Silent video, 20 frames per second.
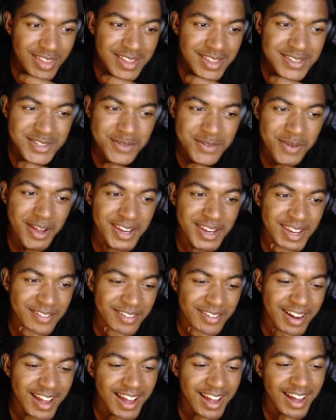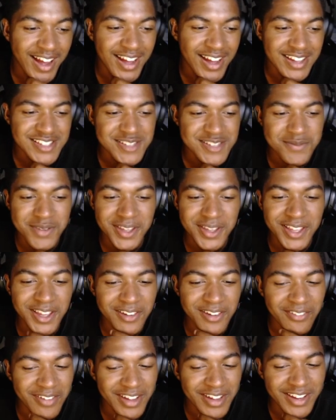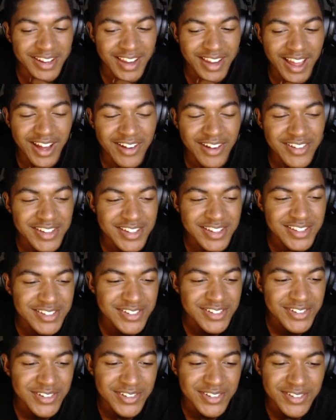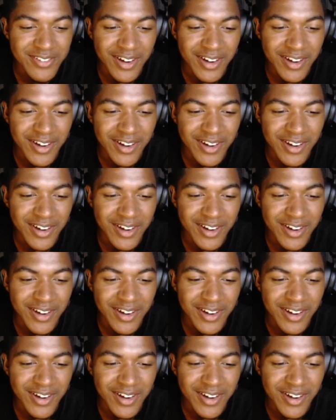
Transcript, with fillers: Zubat never had eyes to begin with, and now he do.